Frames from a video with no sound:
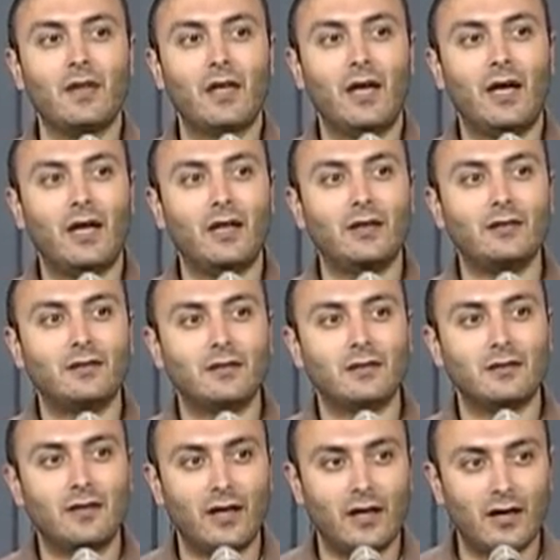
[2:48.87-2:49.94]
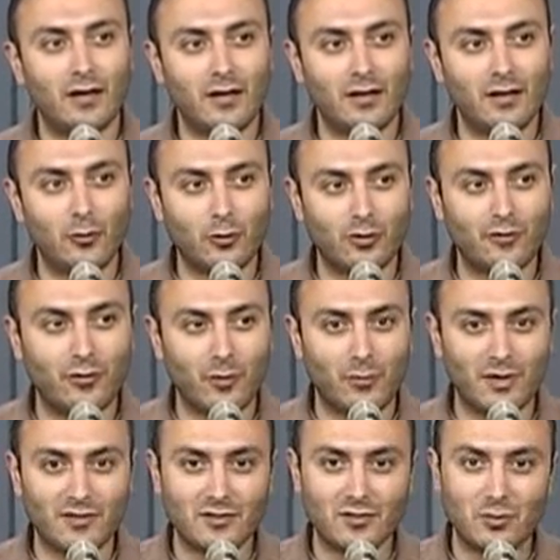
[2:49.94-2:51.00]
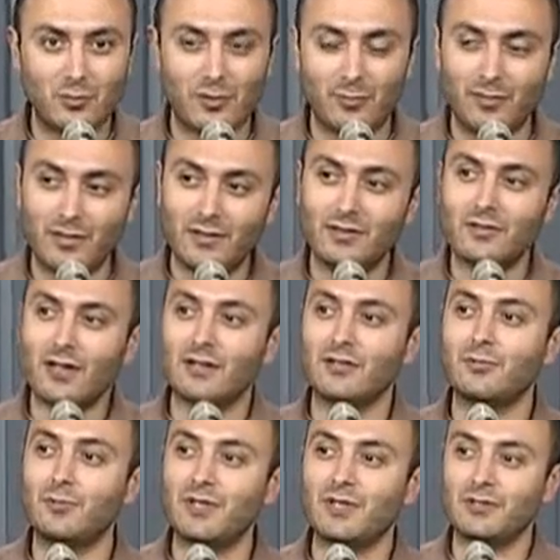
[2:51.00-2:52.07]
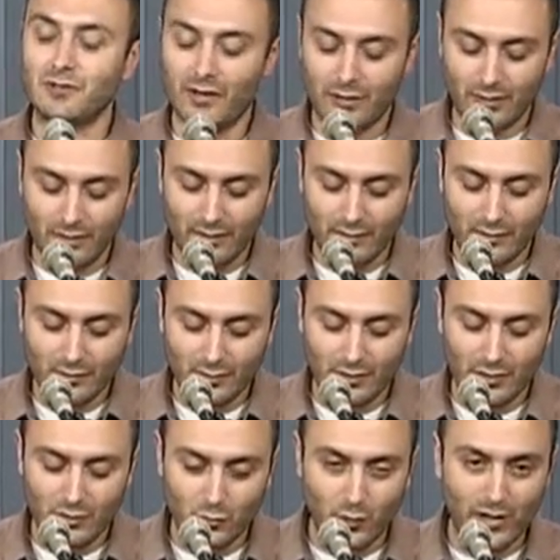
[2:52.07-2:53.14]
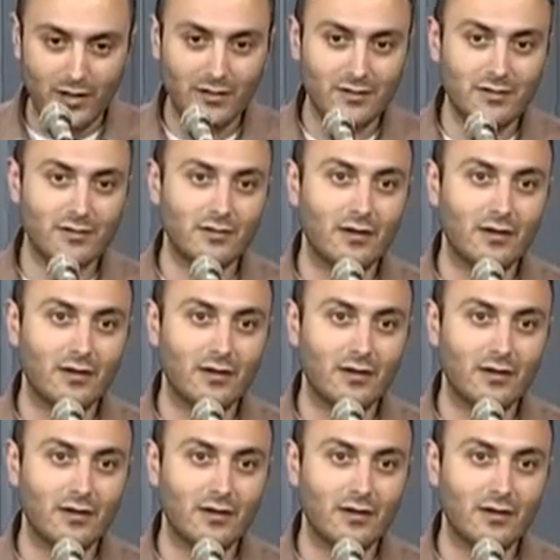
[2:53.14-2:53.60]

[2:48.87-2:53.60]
And in order for a muscle to be built and be strengthened, you need weights.